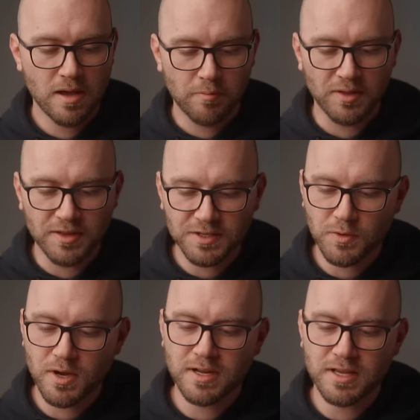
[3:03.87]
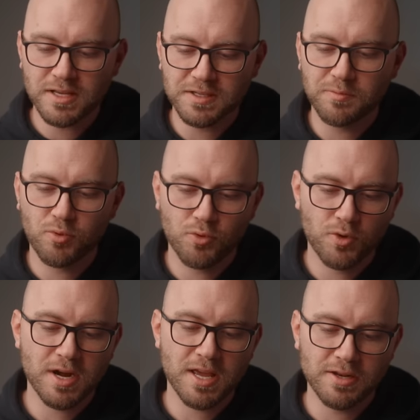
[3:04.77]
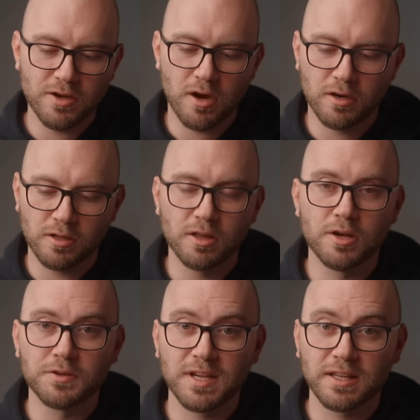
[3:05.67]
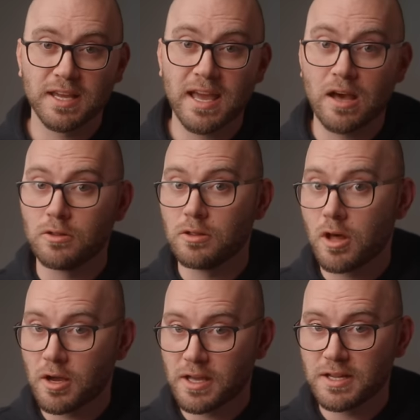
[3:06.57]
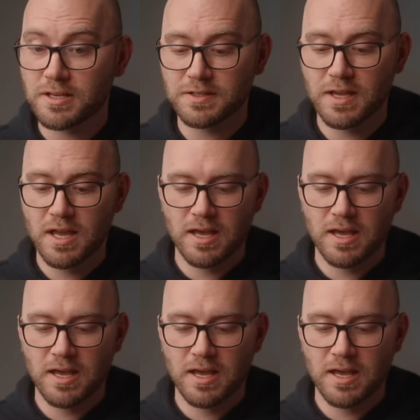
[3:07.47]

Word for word: but this one is pretty darn close. I like how long it is.